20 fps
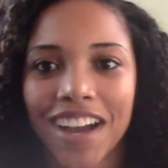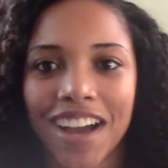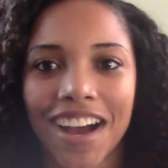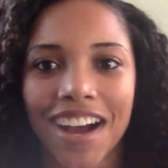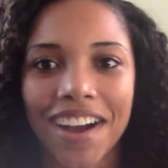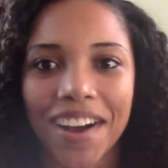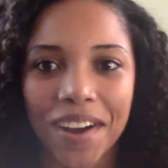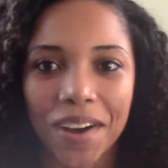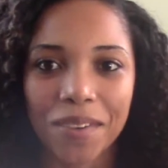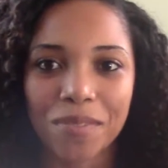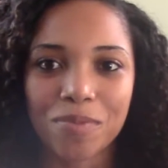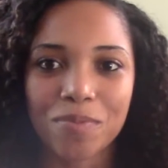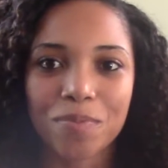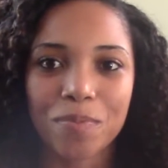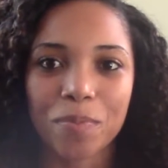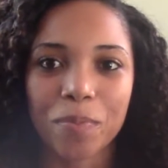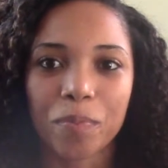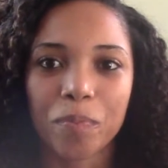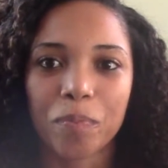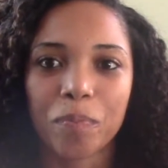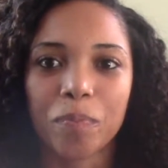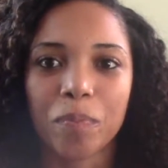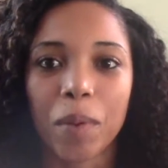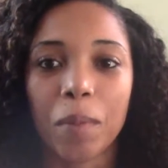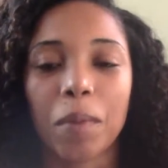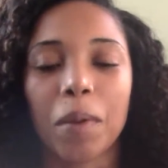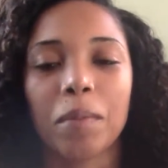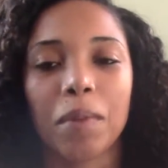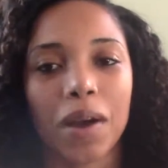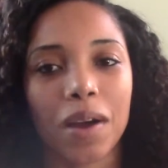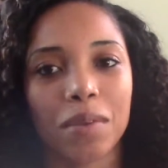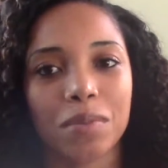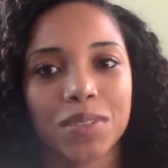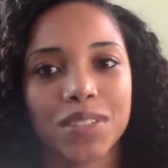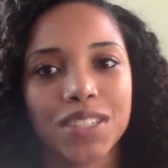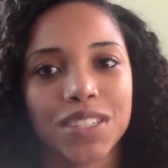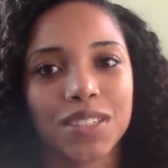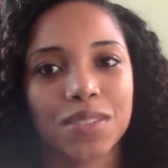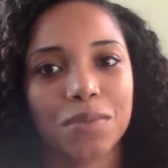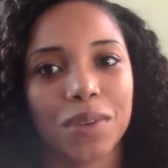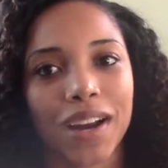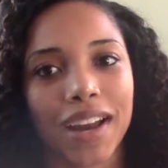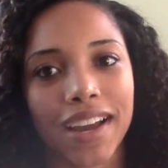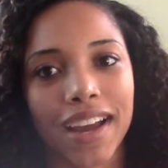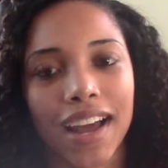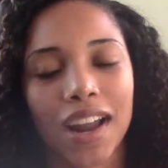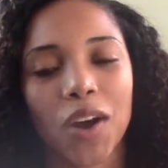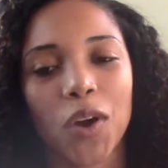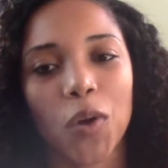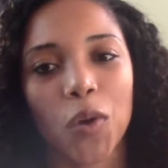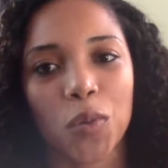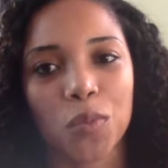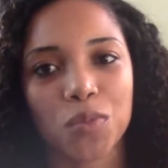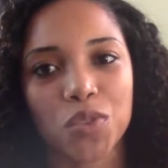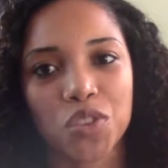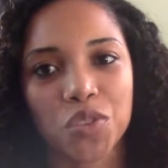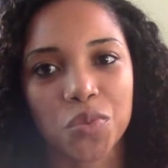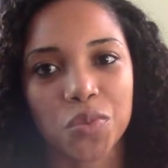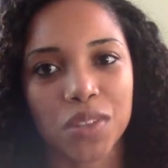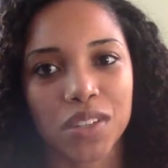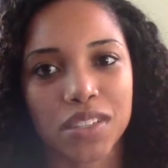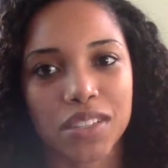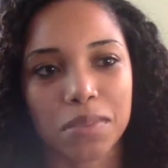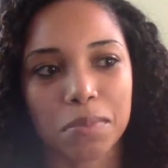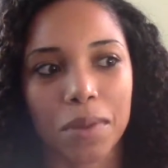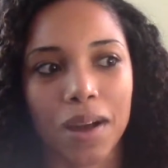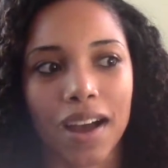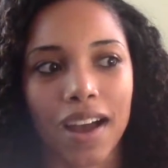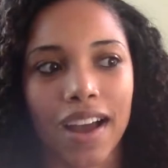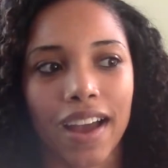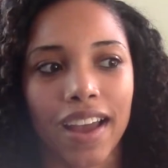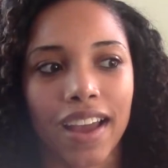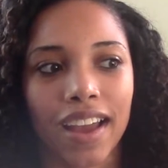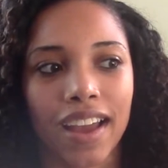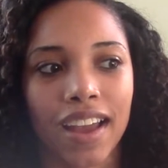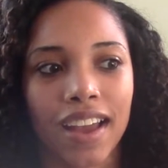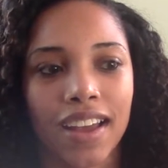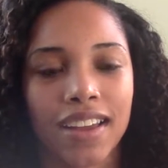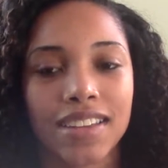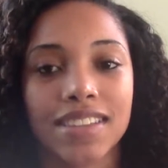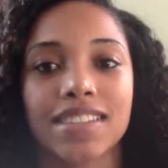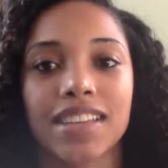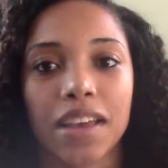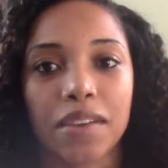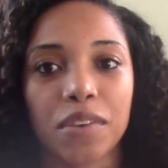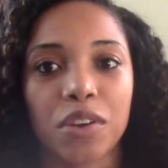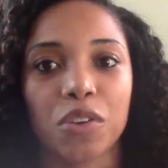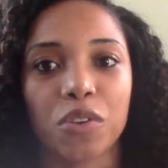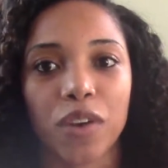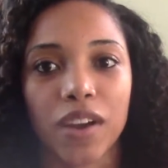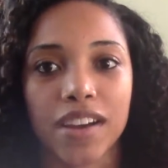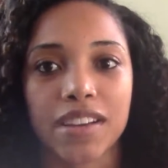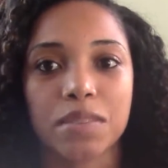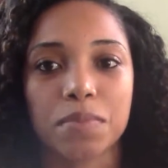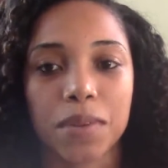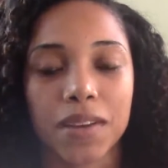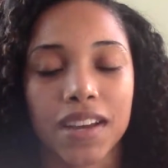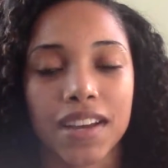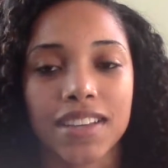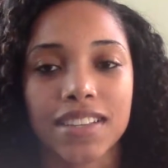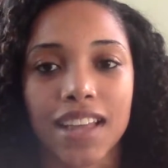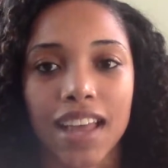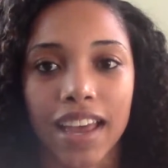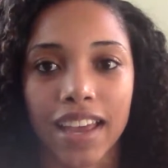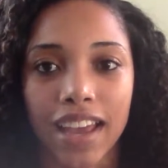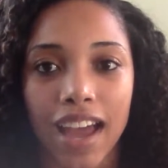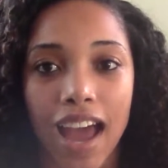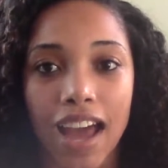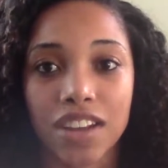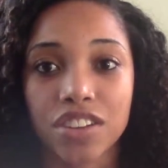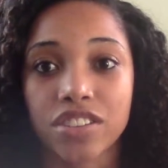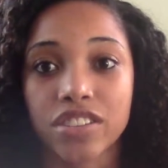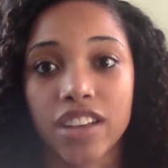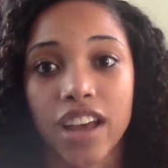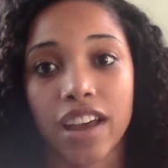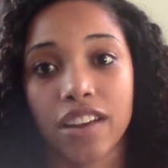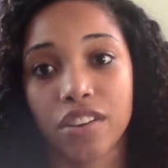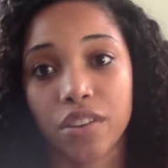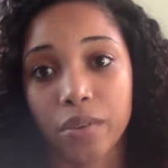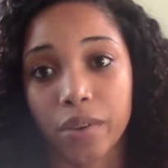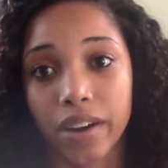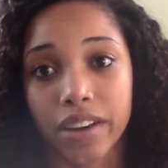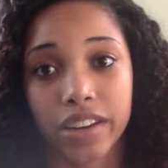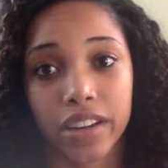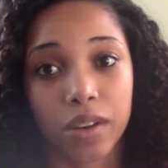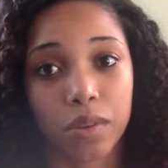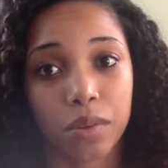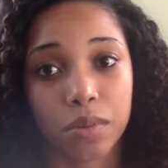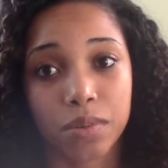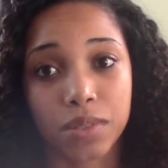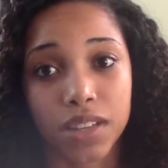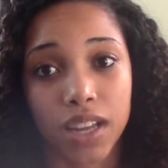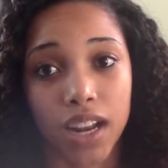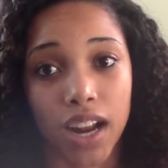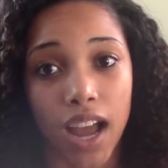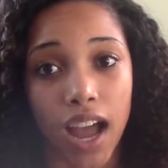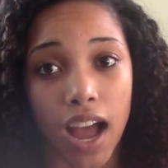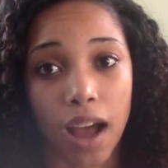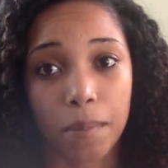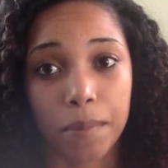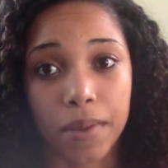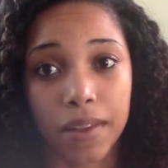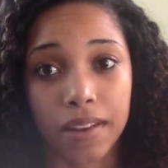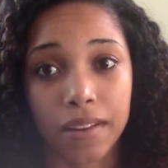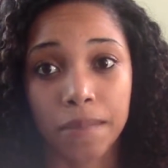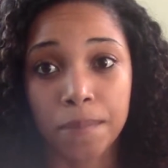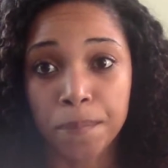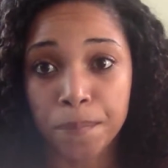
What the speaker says: But my mom, when I got home, she was my saving grace, because like I just had no idea what was going to happen.